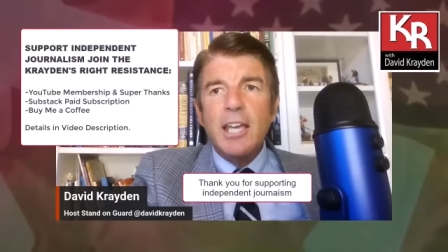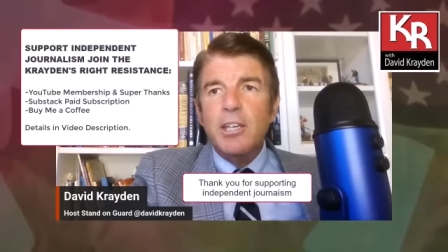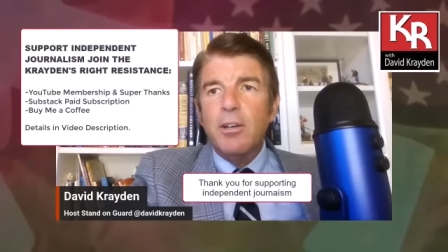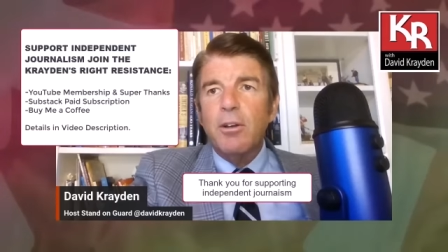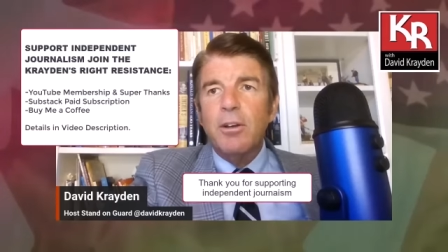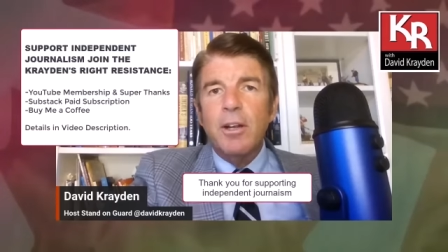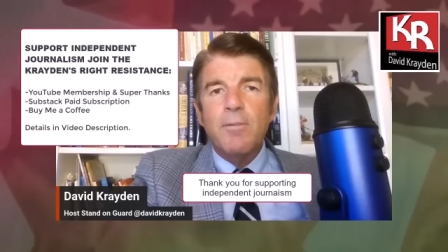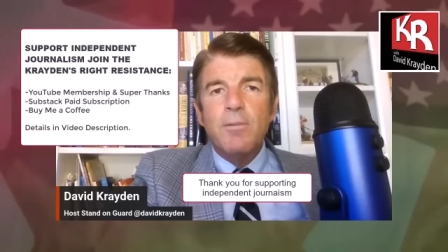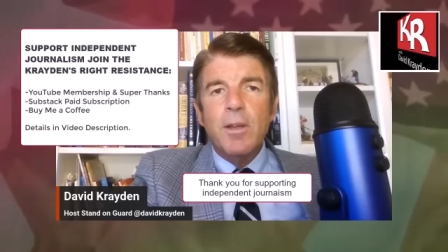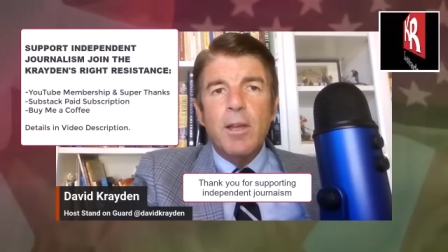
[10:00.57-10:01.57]
thank you.
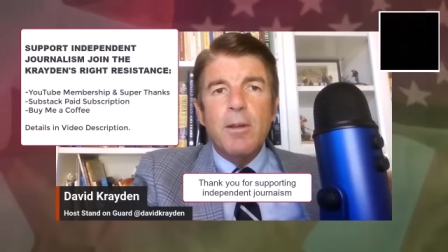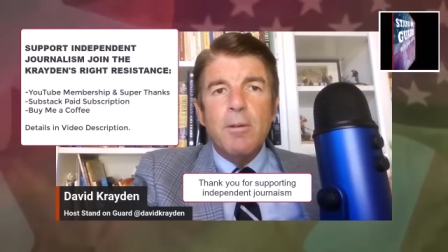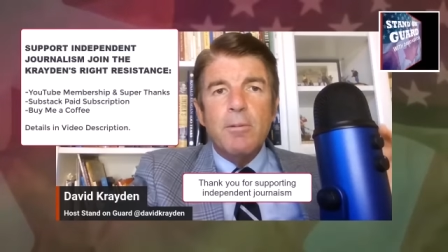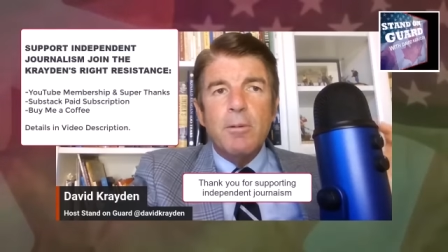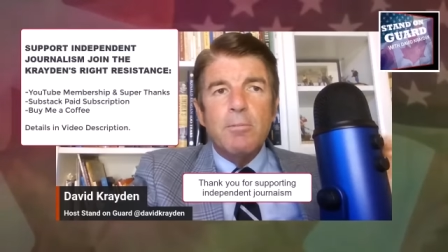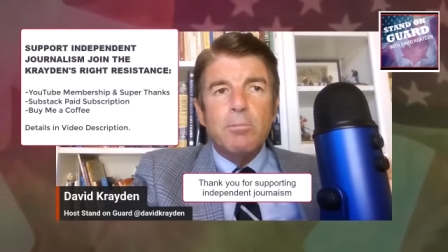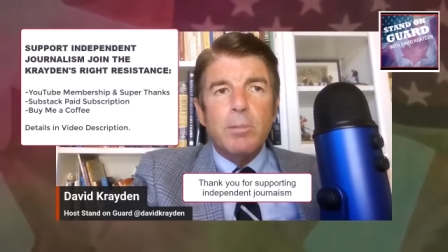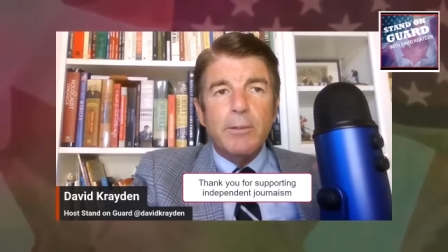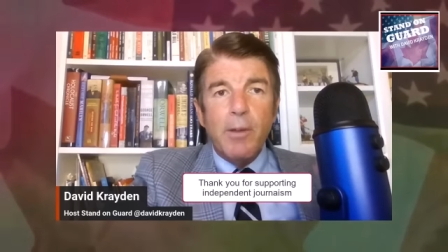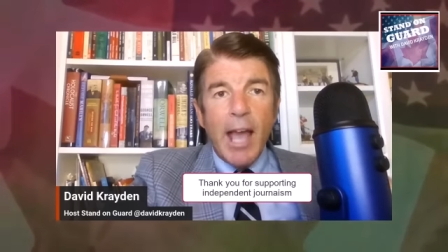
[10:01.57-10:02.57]

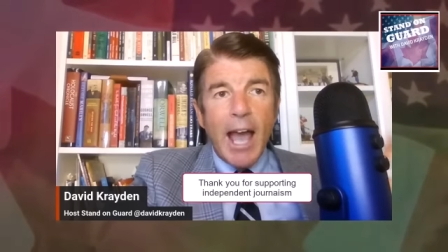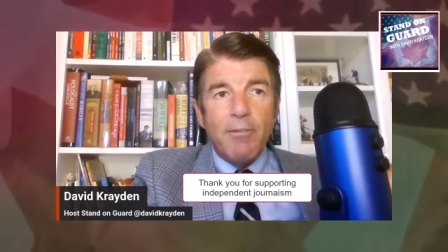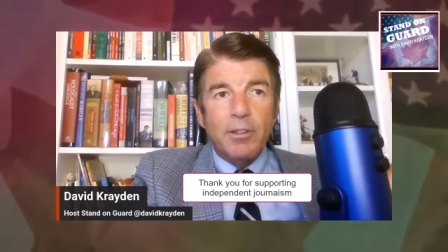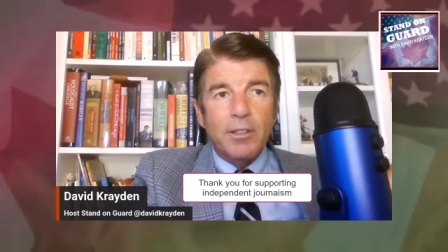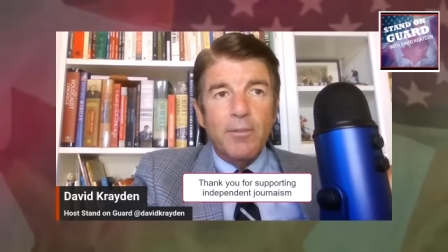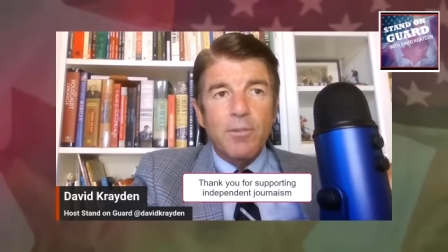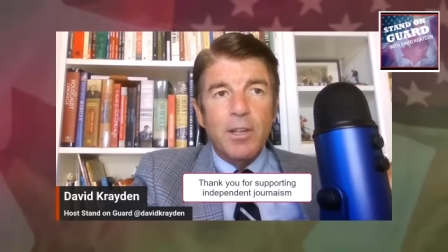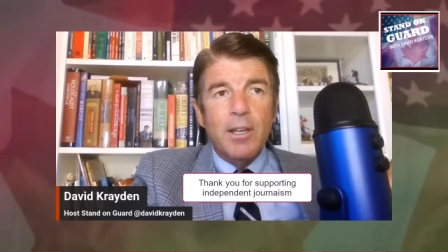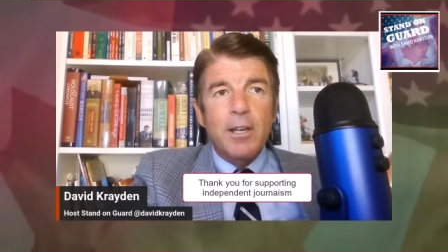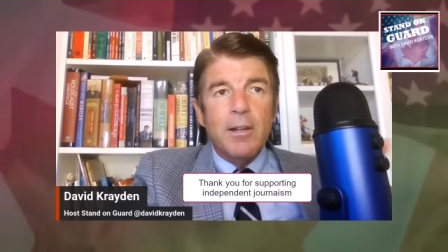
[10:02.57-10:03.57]
But if you haven't,
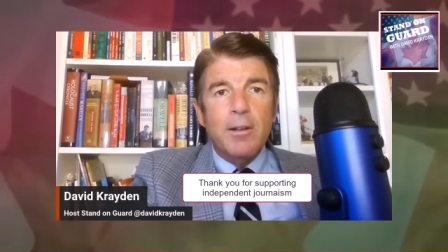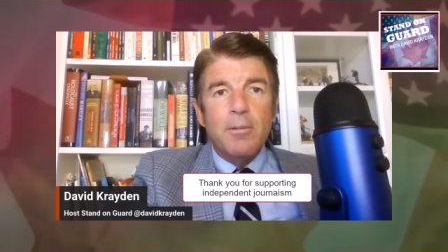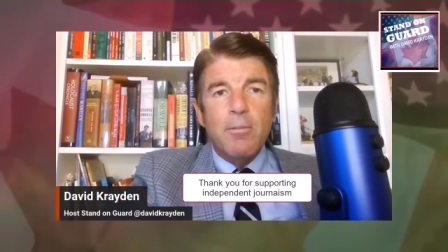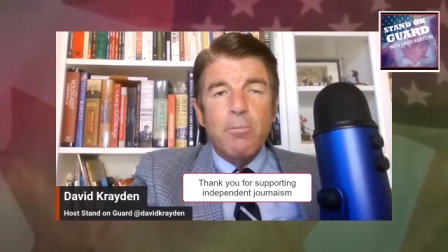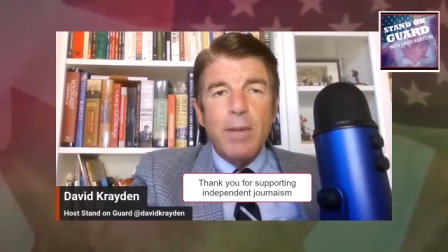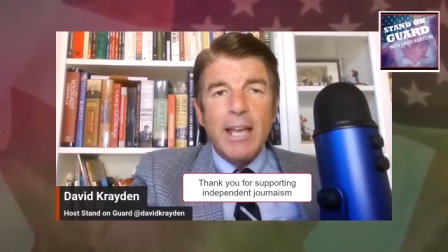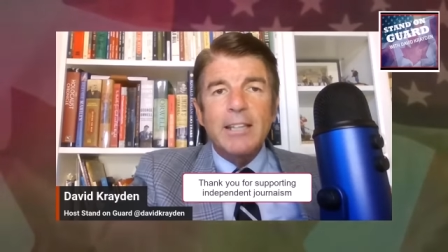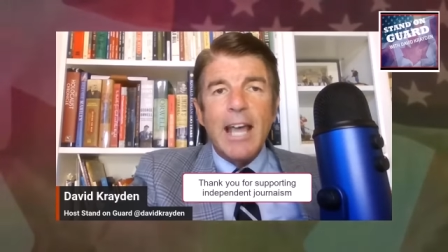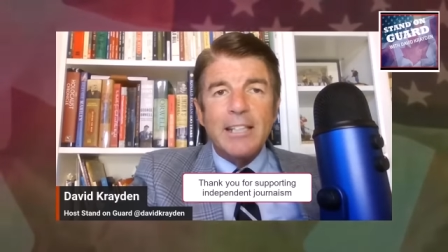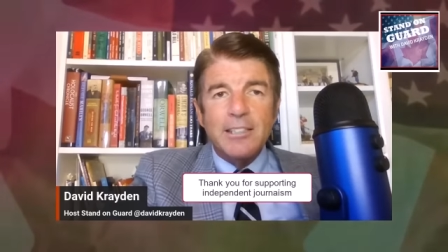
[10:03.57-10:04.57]

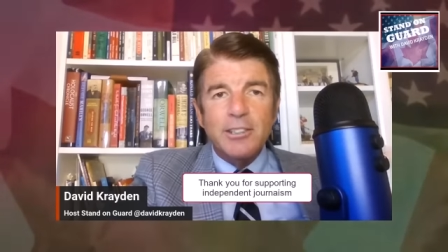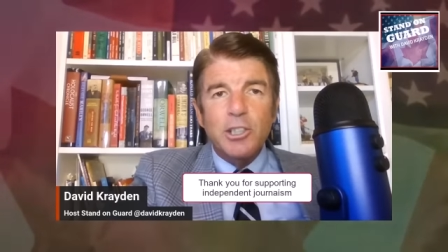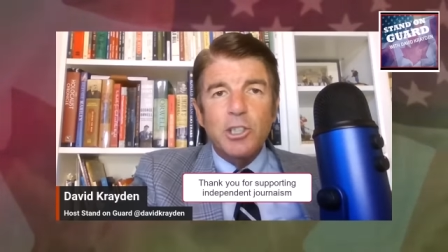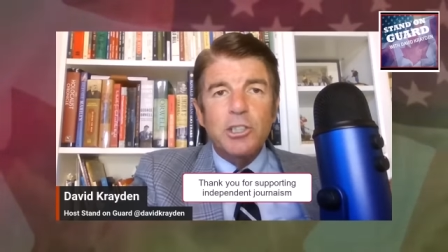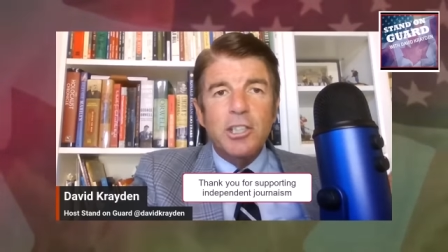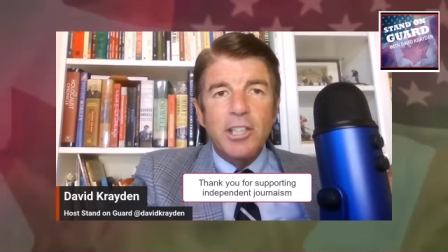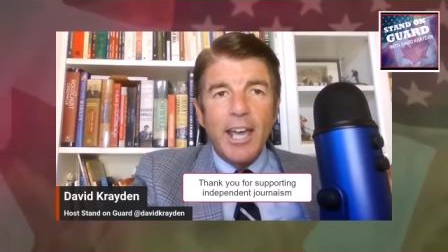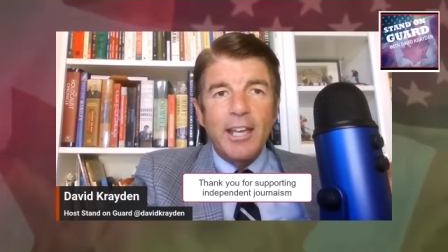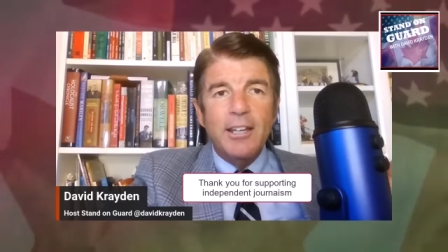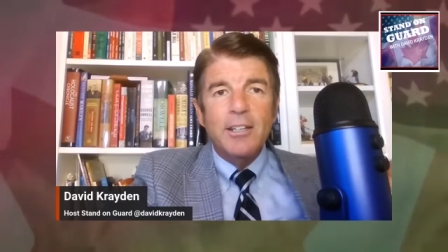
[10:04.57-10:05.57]
Make that decision
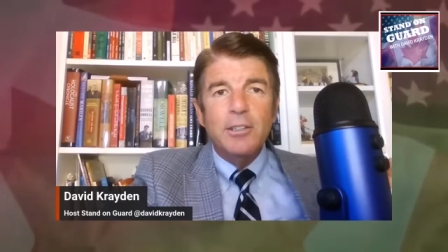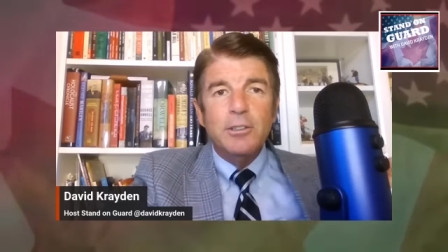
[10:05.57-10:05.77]
today.